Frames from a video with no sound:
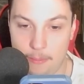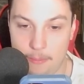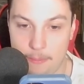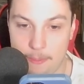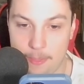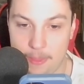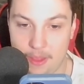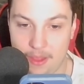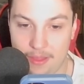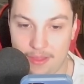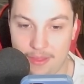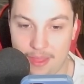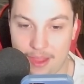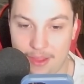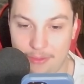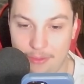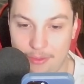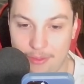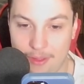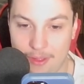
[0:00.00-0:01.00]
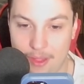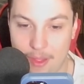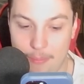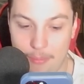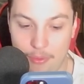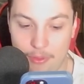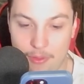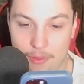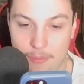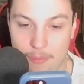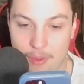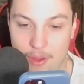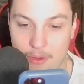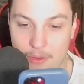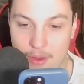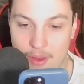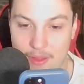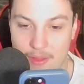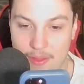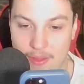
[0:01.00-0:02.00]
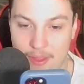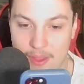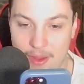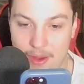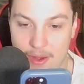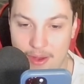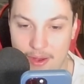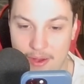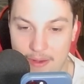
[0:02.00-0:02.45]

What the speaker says: He cycles a couple spirits here.